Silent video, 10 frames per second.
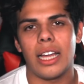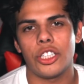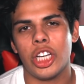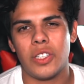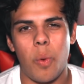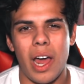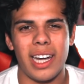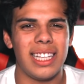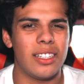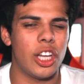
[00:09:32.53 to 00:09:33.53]
Just
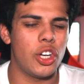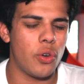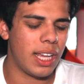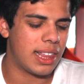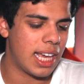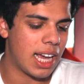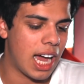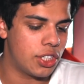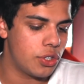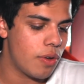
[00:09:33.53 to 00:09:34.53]
one little annoying thing
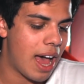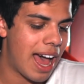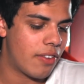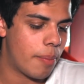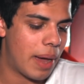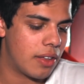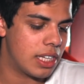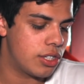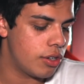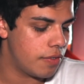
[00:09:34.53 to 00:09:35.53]
I do have about
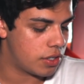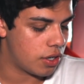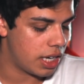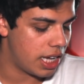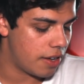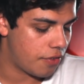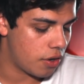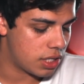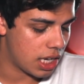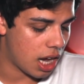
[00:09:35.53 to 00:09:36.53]
these Louis Vuitton
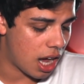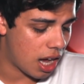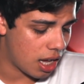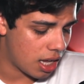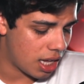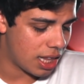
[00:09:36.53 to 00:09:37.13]
earphones are